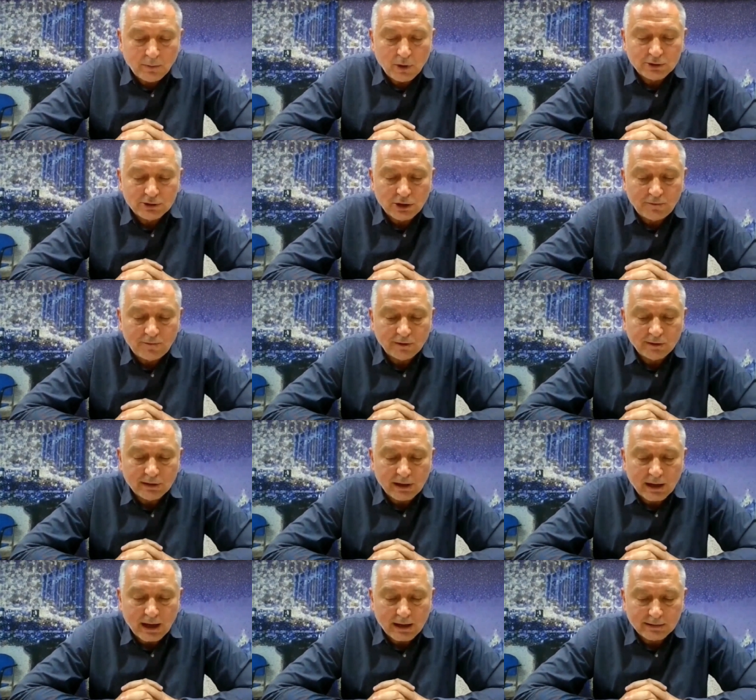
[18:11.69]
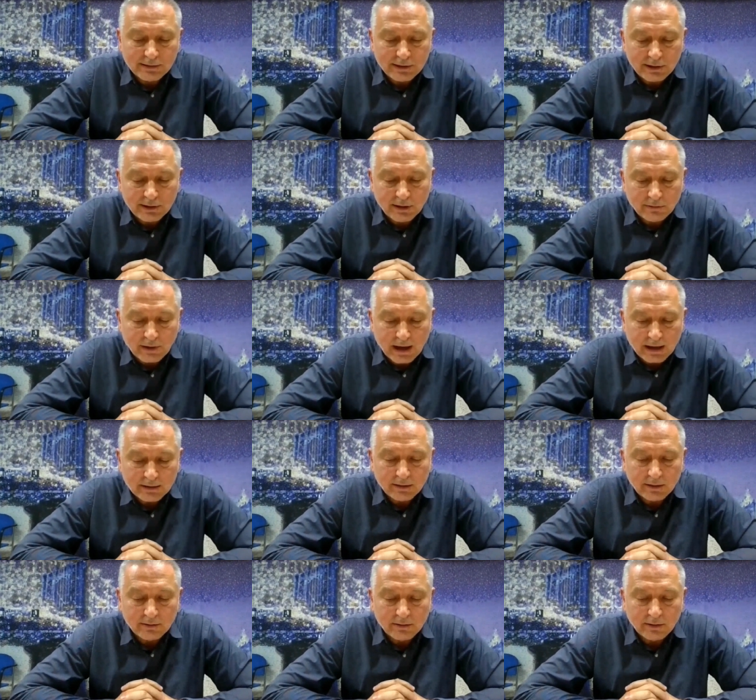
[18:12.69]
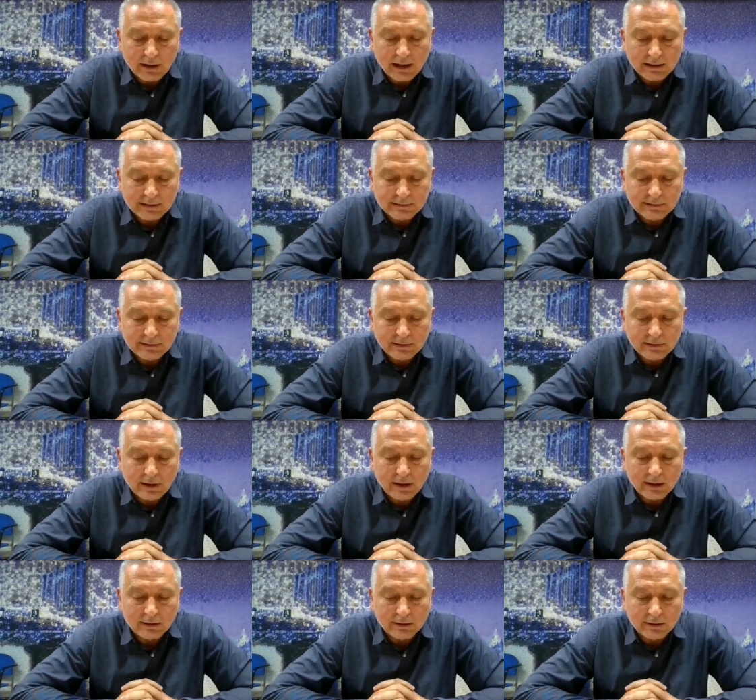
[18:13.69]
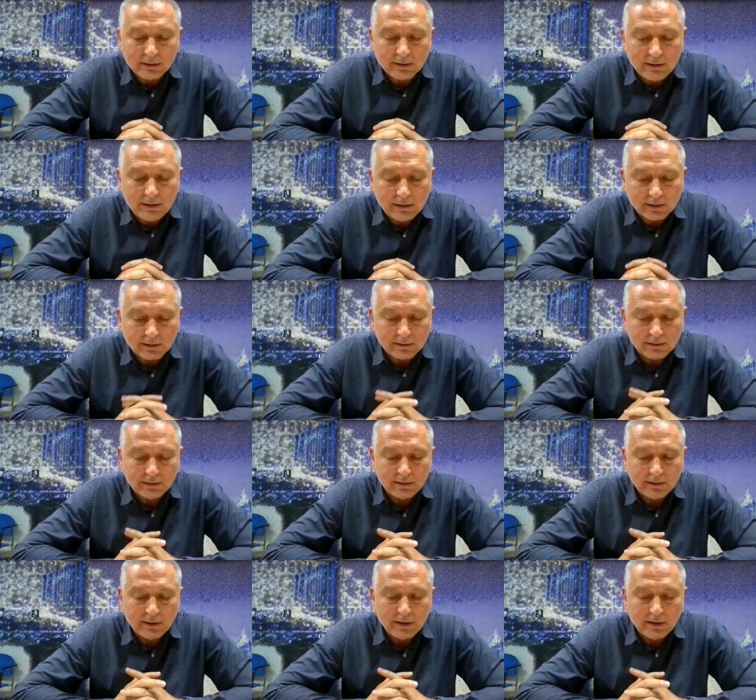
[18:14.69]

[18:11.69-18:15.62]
Most often, I see the writer as an ear,